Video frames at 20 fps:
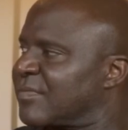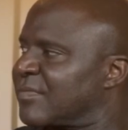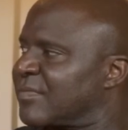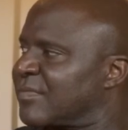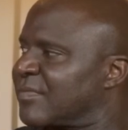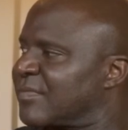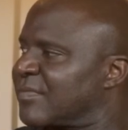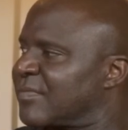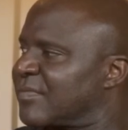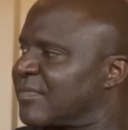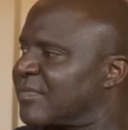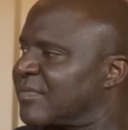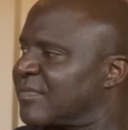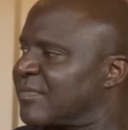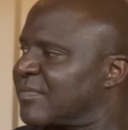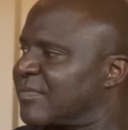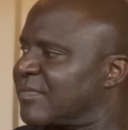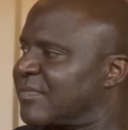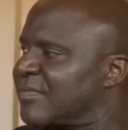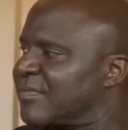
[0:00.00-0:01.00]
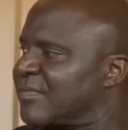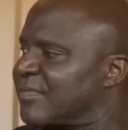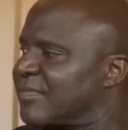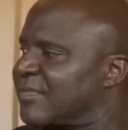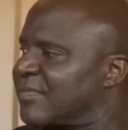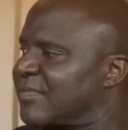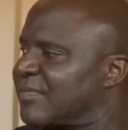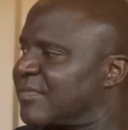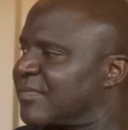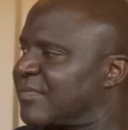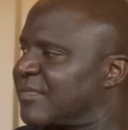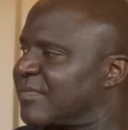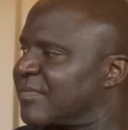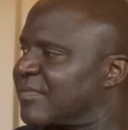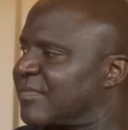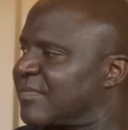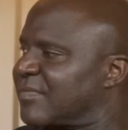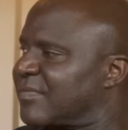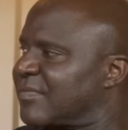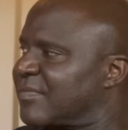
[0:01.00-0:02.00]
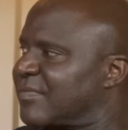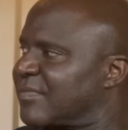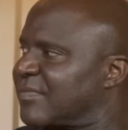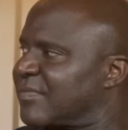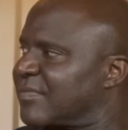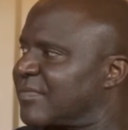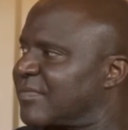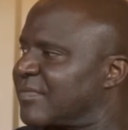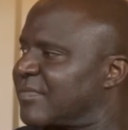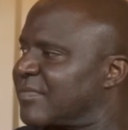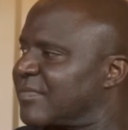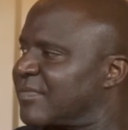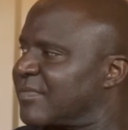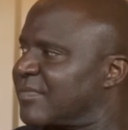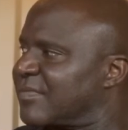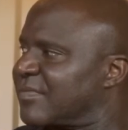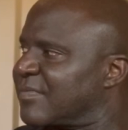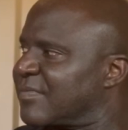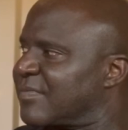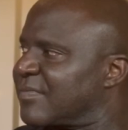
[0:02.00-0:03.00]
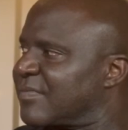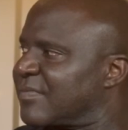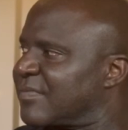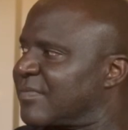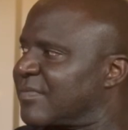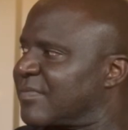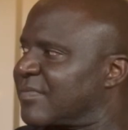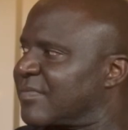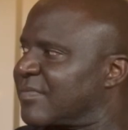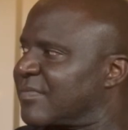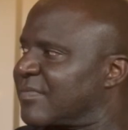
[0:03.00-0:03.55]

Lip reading: This person isn't speaking.